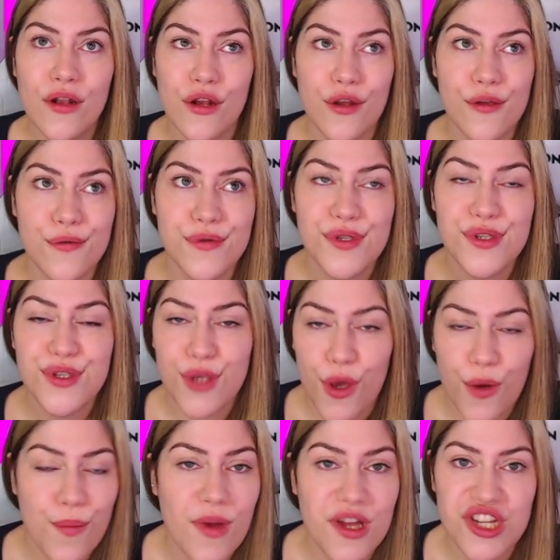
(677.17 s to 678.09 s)
lose
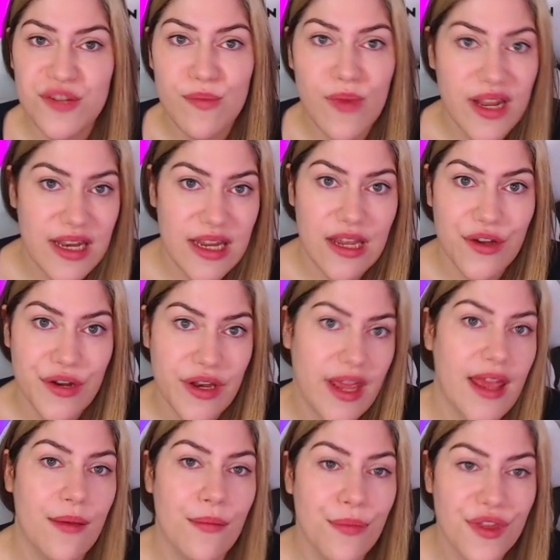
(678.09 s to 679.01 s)
so much money on
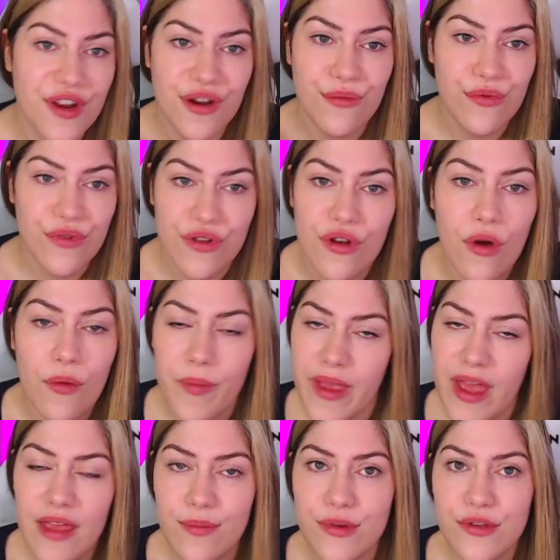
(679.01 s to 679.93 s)
him that I would not
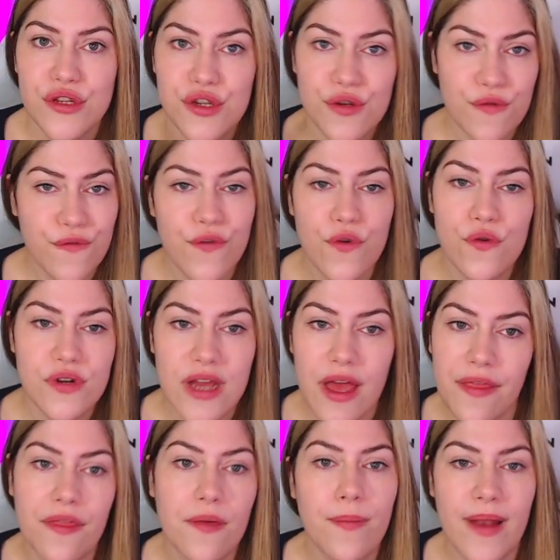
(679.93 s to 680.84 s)
be able to afford
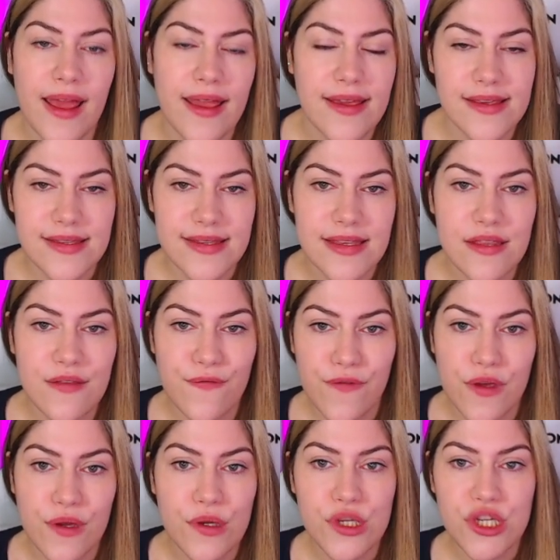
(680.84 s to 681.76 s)
other players in the
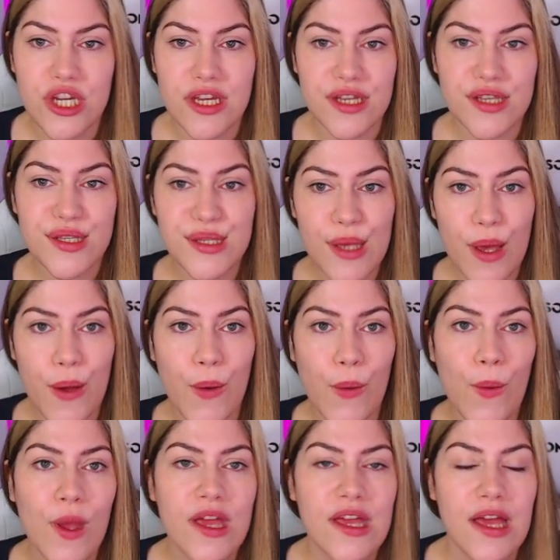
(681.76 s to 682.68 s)
future.
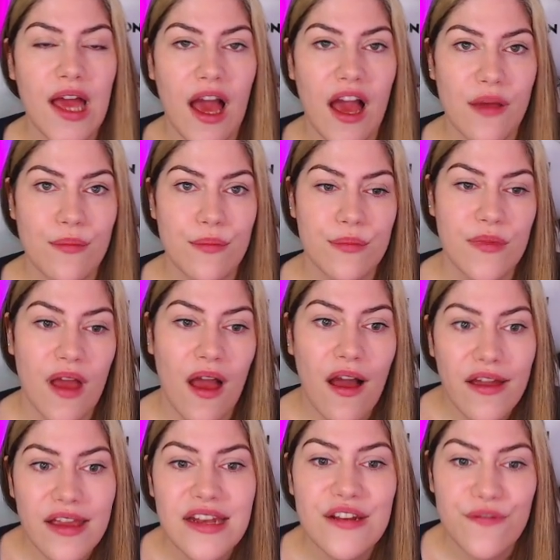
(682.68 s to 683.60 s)
So I'm
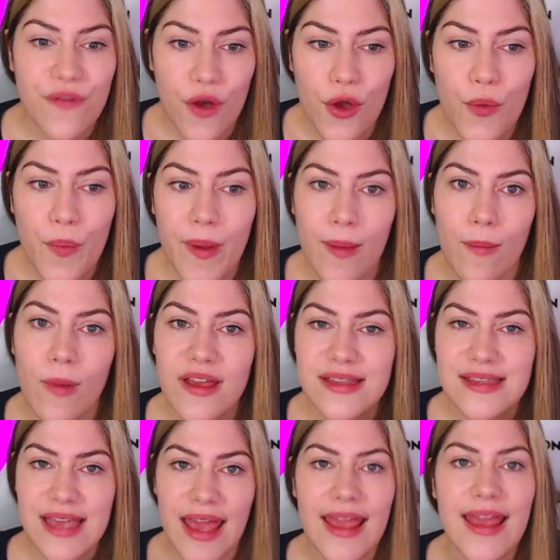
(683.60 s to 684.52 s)
kind of hoping by
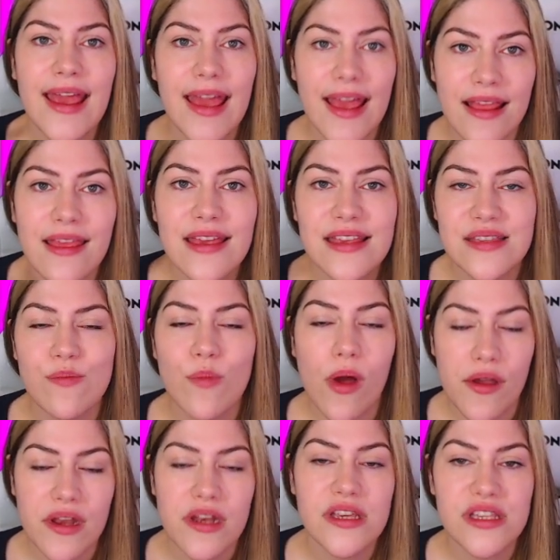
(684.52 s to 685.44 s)
taking this
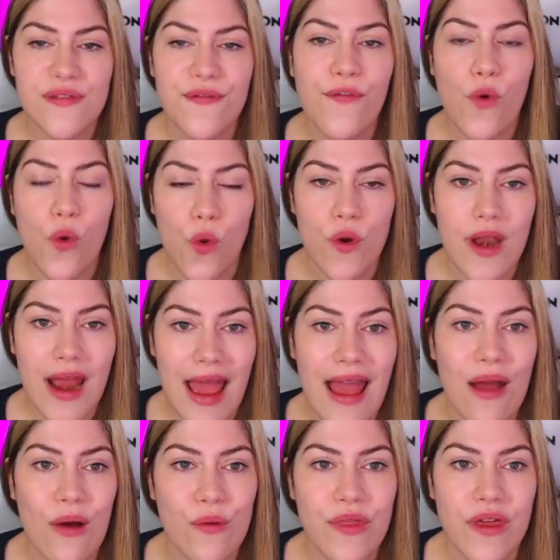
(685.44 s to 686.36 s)
-4
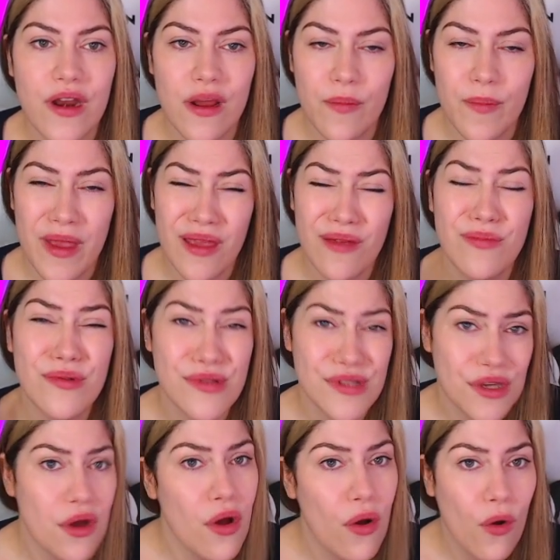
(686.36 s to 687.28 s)
now that I'll be able
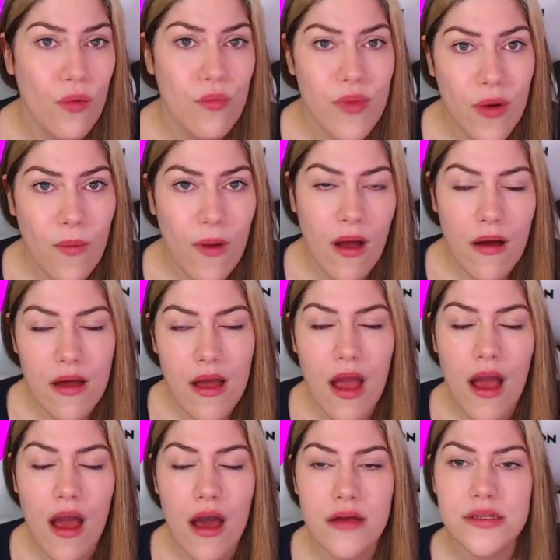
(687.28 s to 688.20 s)
to hold my wild
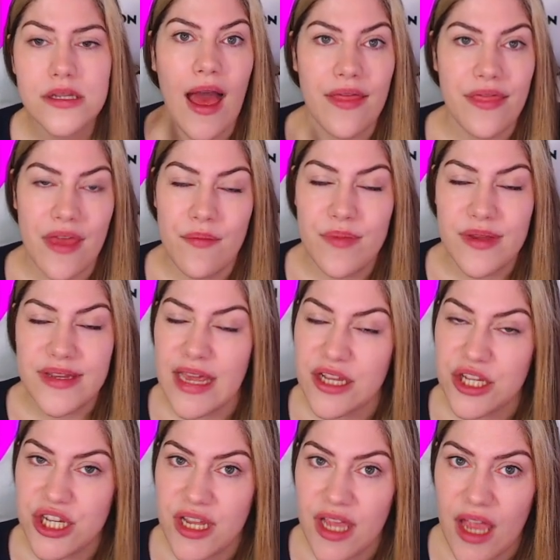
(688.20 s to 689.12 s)
card and then
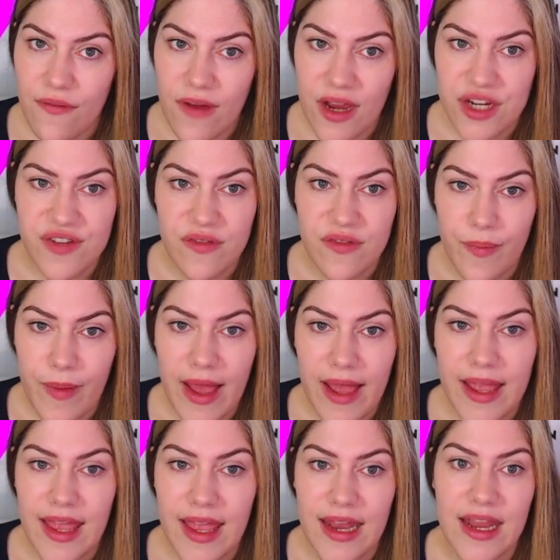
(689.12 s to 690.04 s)
potentially get Rashford
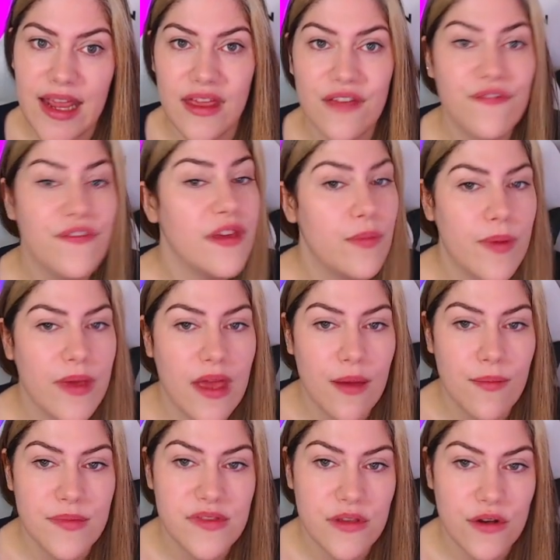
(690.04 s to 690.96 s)
back in if he
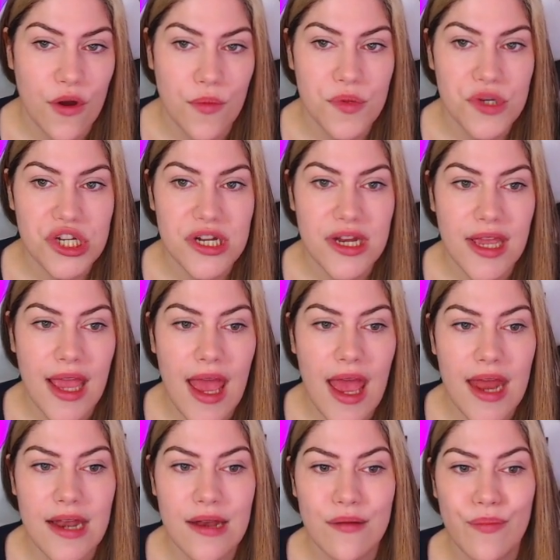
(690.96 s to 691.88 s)
becomes an option
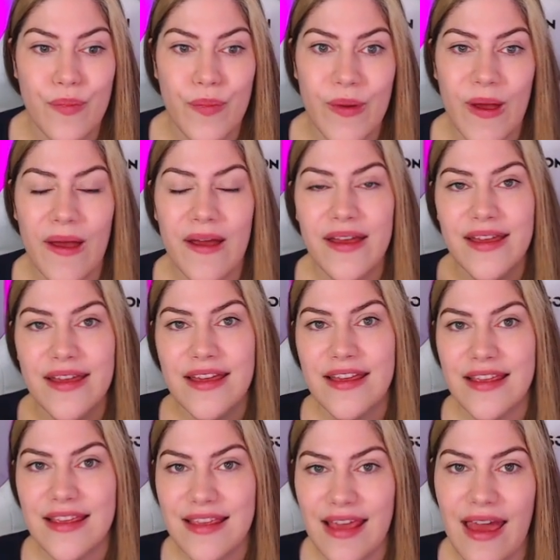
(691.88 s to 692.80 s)
again. But
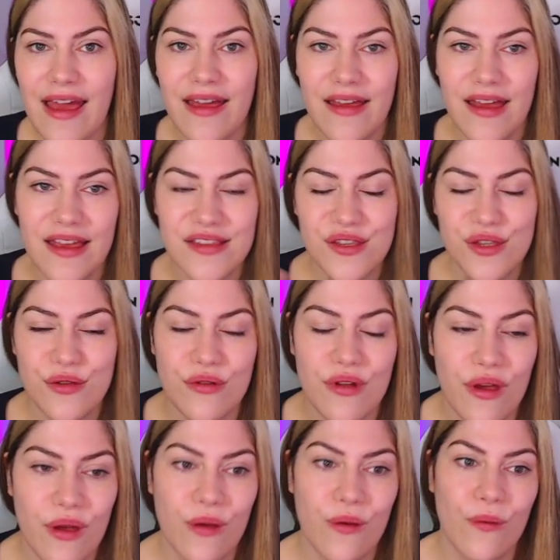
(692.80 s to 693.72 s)
yeah, as you
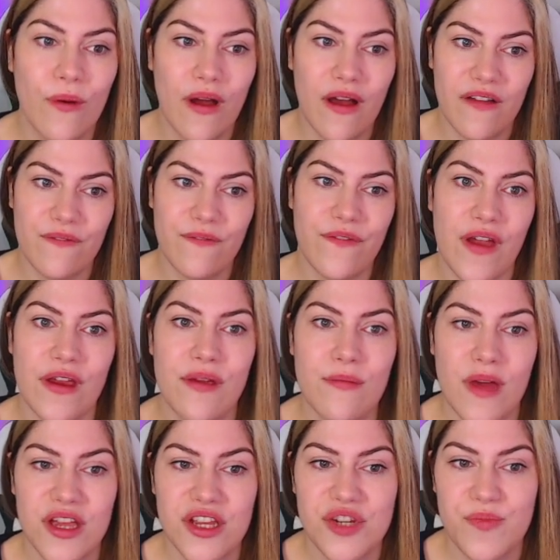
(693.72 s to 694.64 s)
know, I've very
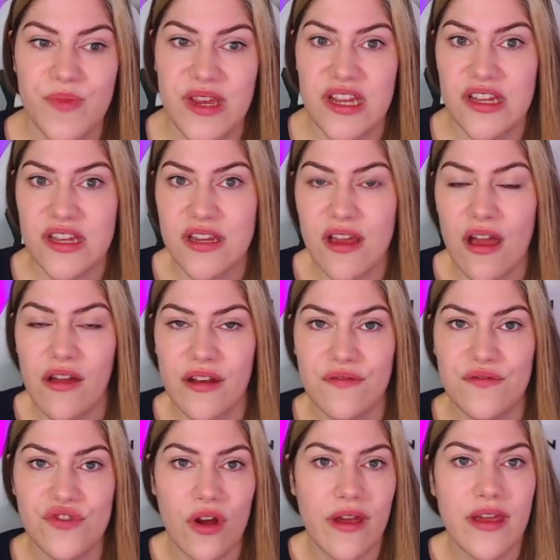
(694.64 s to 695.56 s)
much been kind
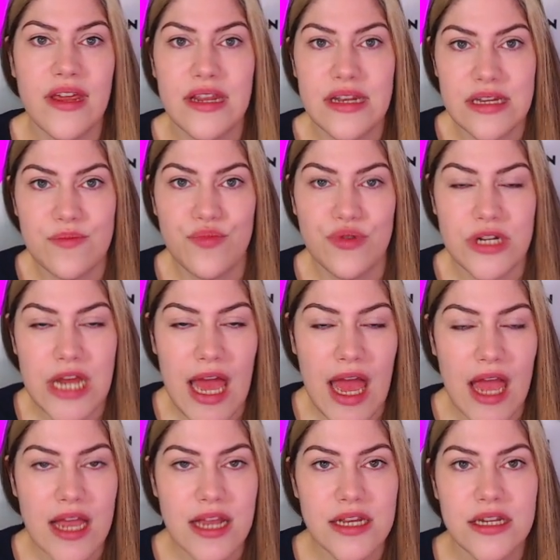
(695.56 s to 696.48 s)
of trying to
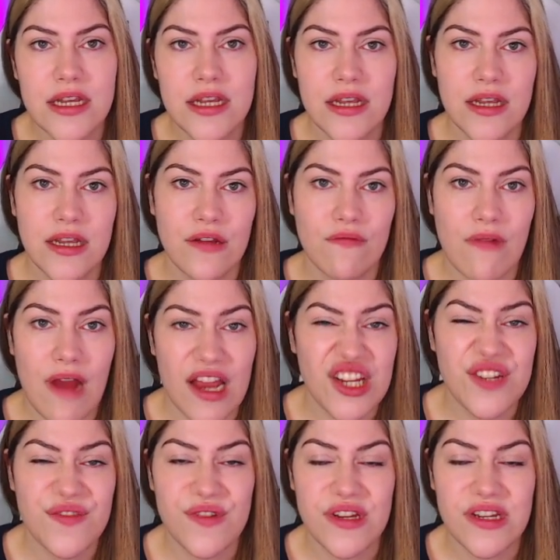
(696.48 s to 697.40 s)
protect
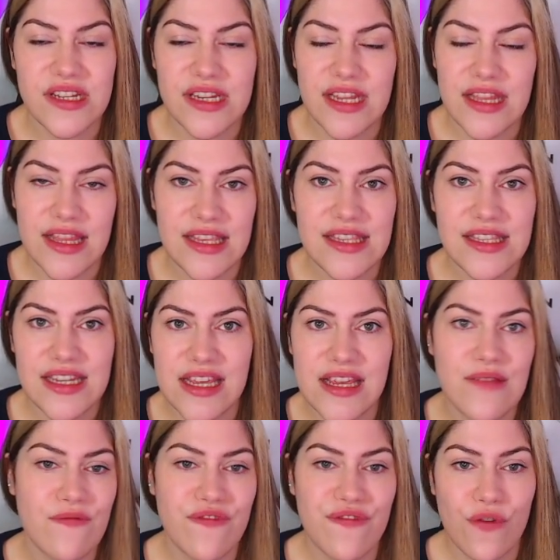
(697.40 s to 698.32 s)
Rashford in this
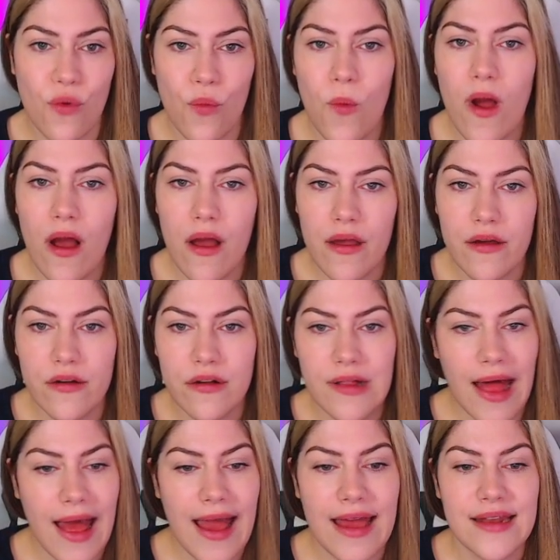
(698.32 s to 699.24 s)
team for a
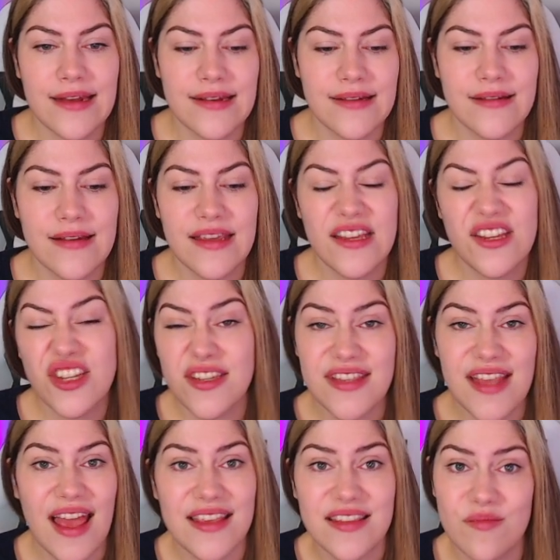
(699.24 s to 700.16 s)
while and it
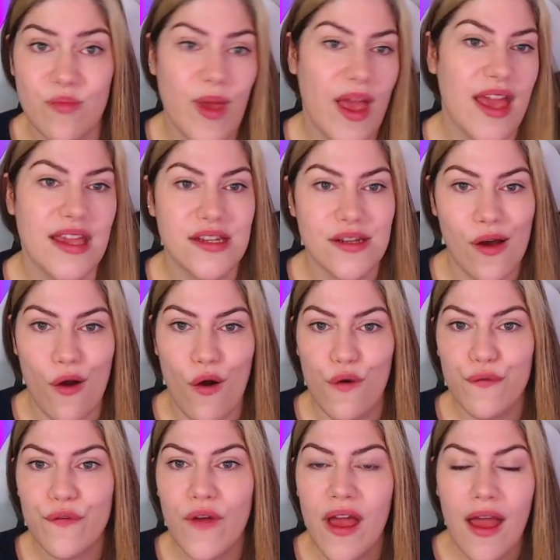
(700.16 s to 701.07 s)
just hasn't paid
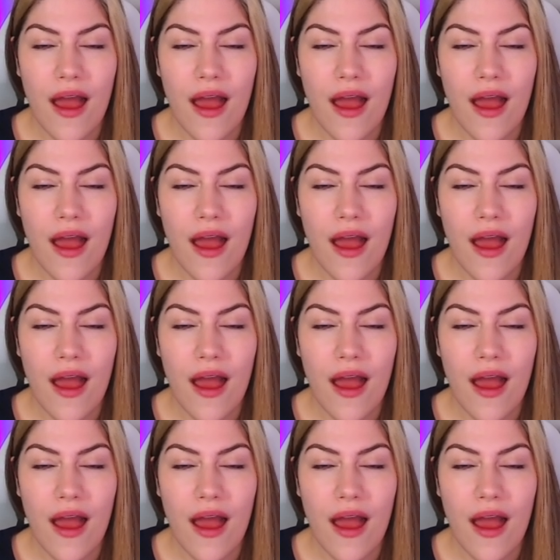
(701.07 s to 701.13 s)
off.